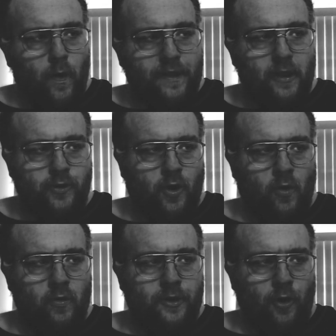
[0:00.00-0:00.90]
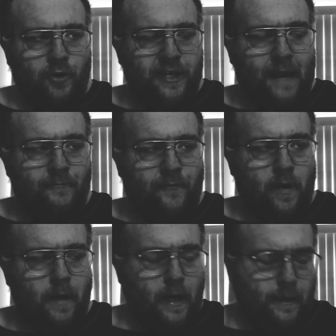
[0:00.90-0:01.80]
went to, who's going to Notre Dame
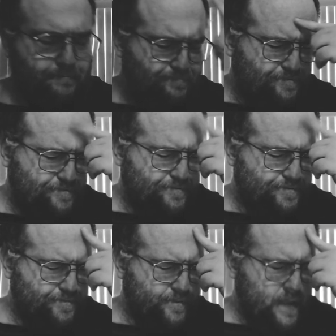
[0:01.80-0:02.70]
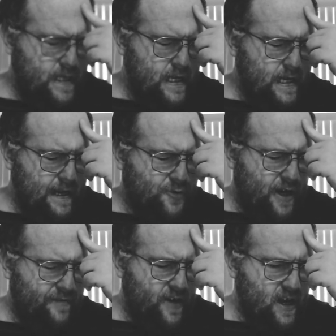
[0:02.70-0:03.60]
from, um, I'm
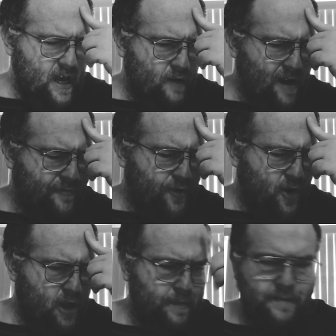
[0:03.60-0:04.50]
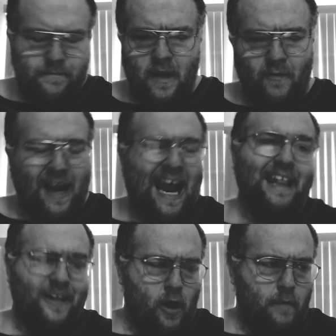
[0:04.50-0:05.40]
trying to think, uh, Rockford Alleman, Rock
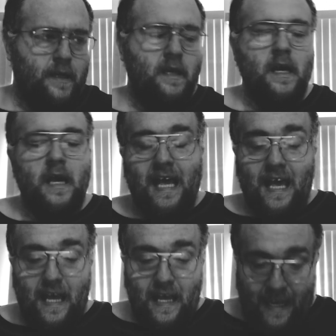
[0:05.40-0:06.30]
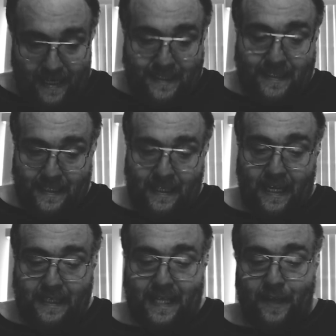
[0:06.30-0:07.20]
Island Alleman. He's the
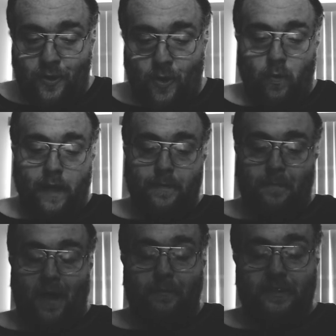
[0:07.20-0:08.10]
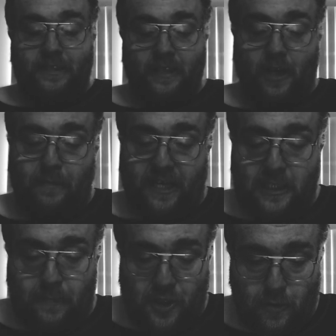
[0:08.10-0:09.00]
he's that dude. William DePaepe is going to be a
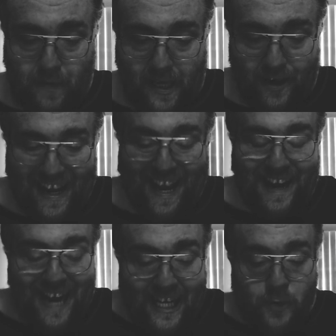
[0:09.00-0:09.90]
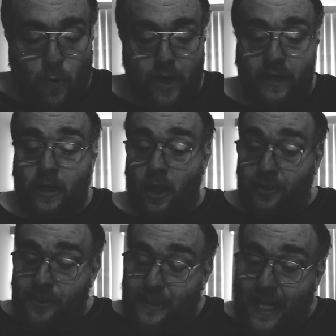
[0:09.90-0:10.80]
special player. Next one,
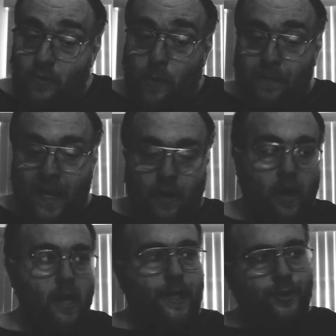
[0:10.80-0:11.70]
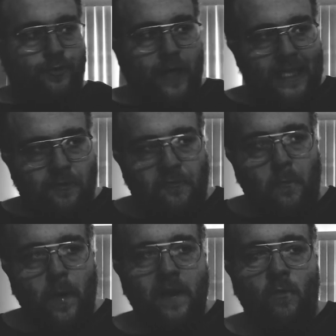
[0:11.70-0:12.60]
another secret player, transfer
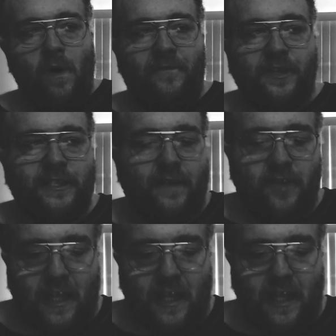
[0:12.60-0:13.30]
from Wheaton Warrenville, South to